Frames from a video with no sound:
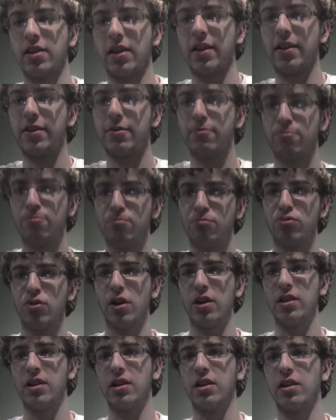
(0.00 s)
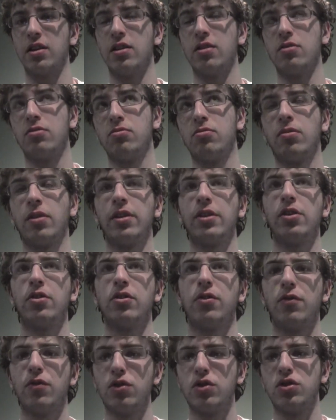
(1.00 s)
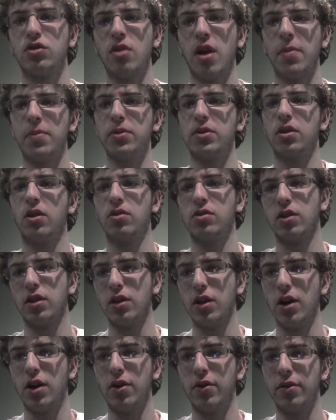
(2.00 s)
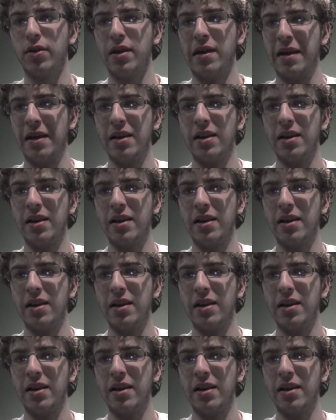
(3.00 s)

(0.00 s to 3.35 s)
like, probably the, you know, the first two episodes alone,